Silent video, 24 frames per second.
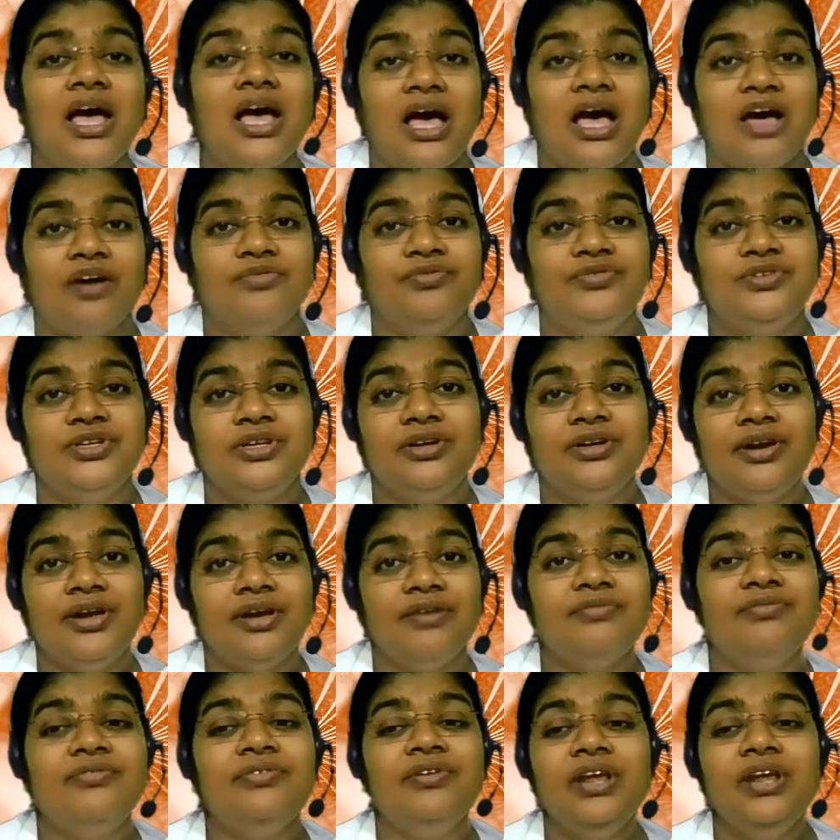after
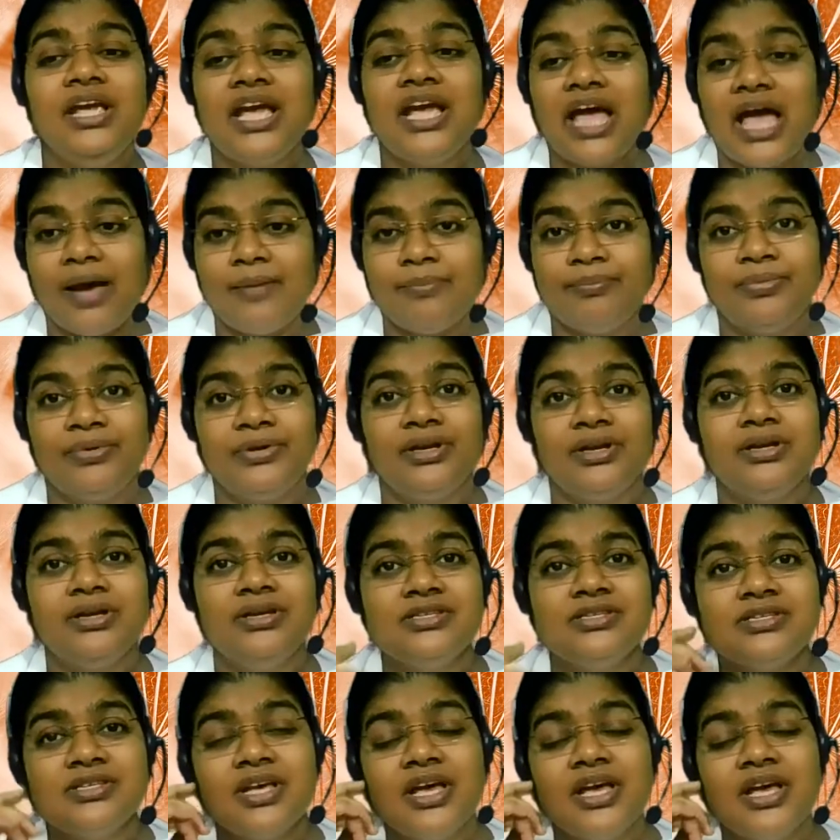every
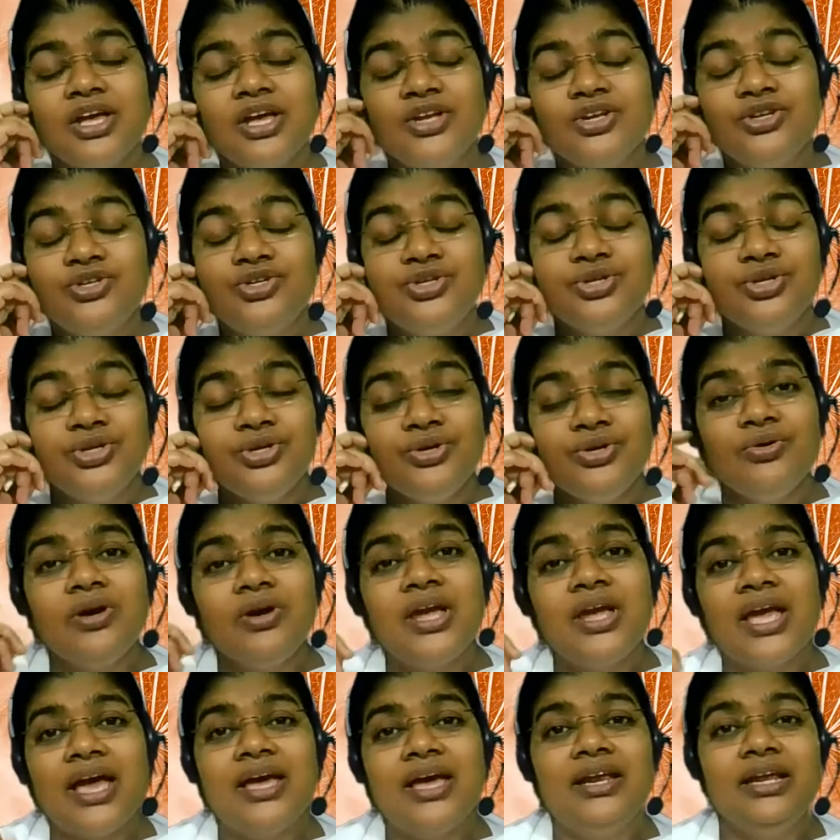happiness, do you
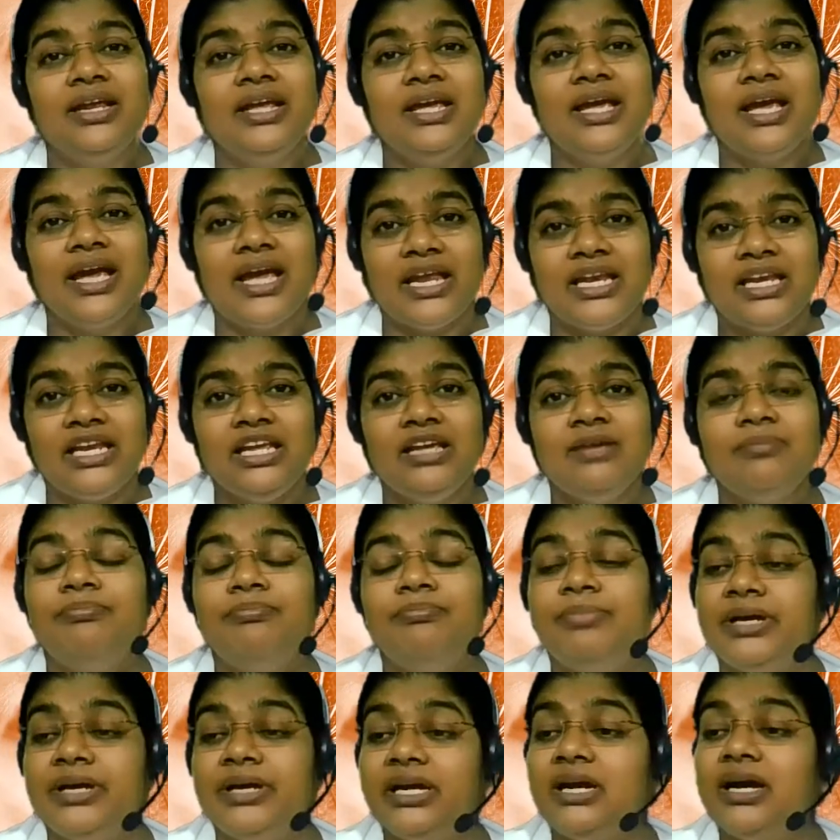carry any
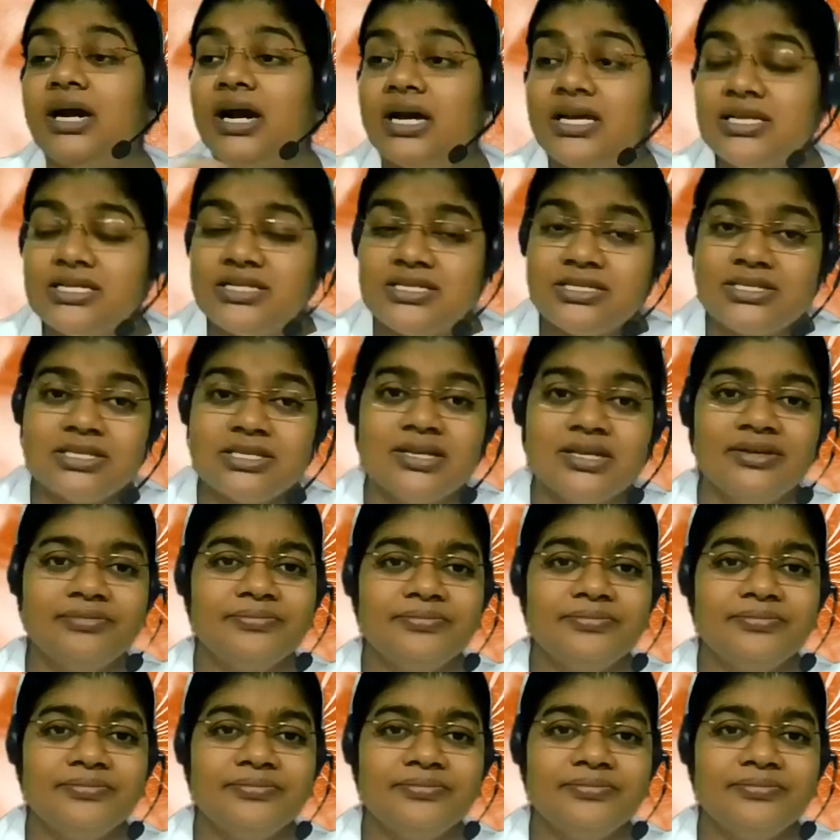because?